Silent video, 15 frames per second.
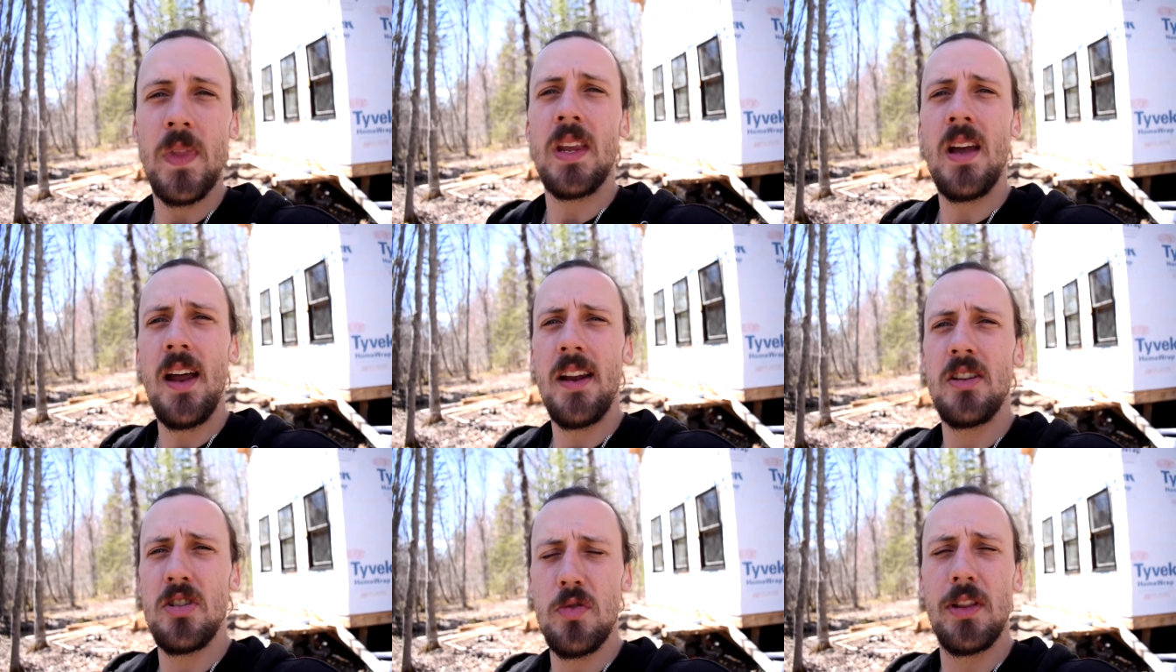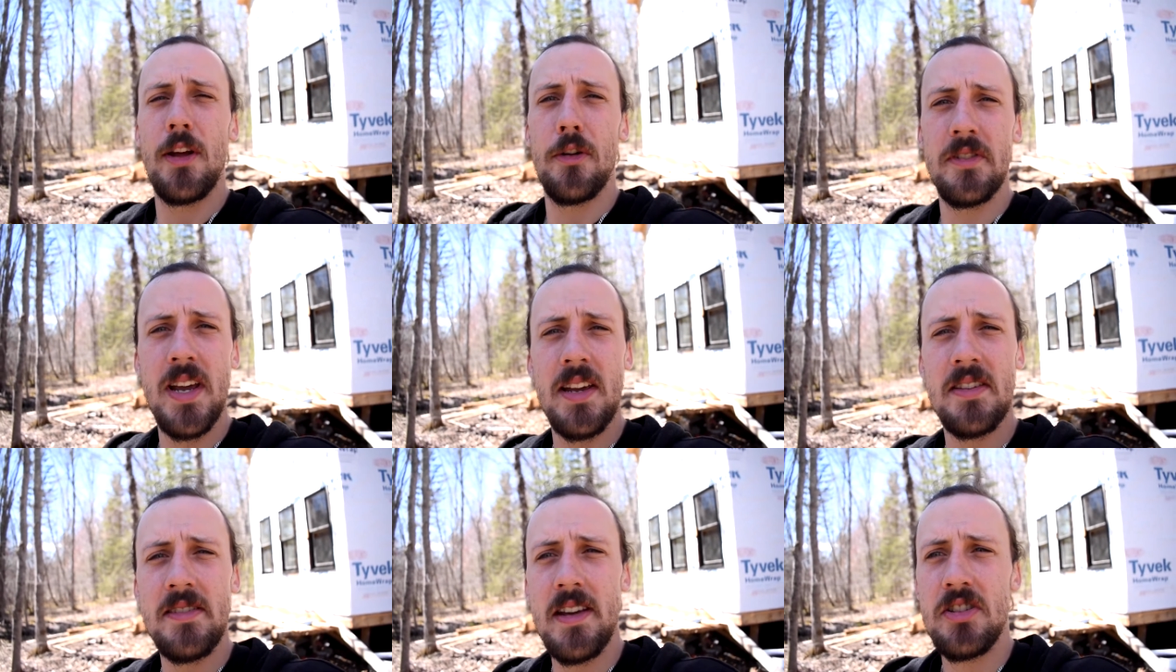kind of do a little
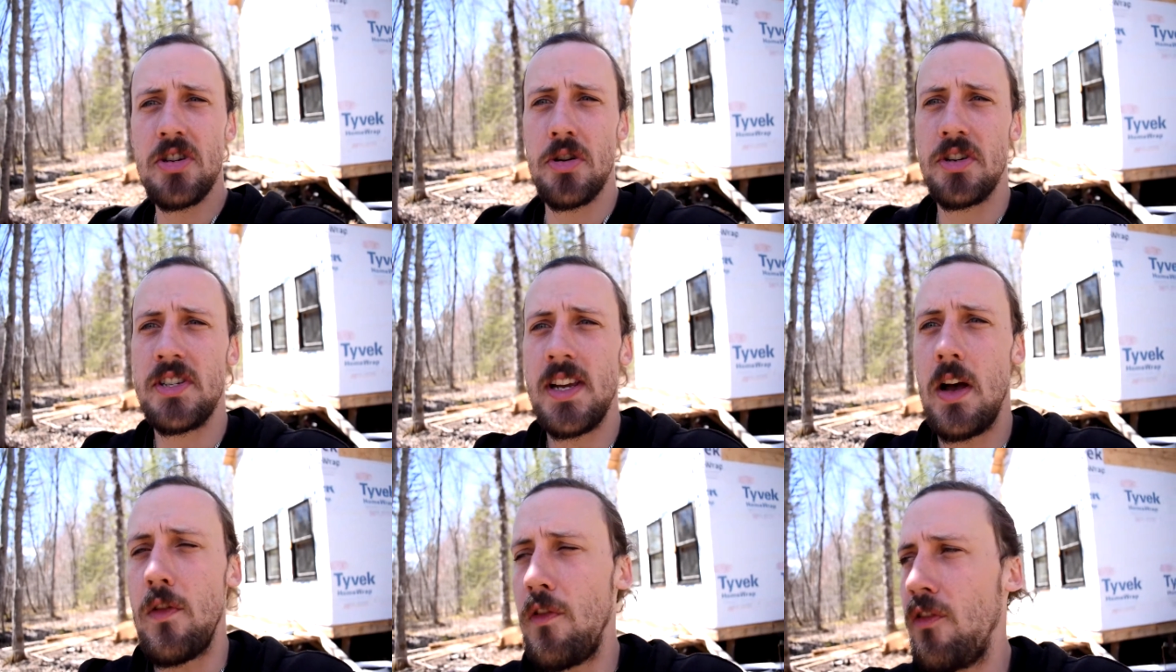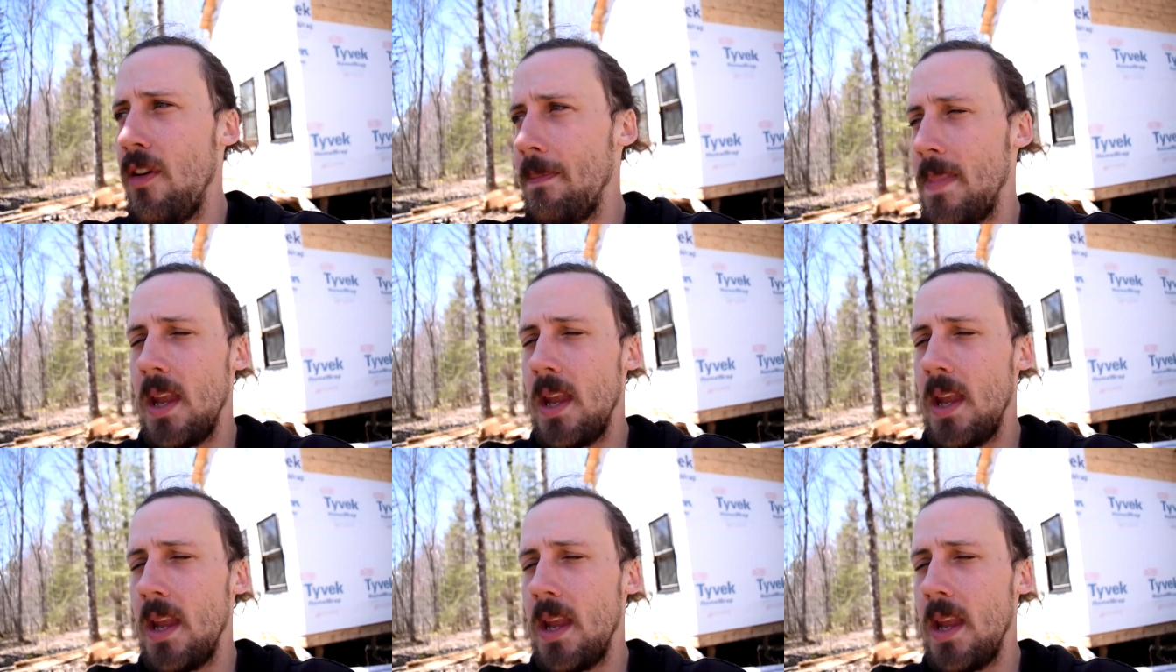taste test yourself.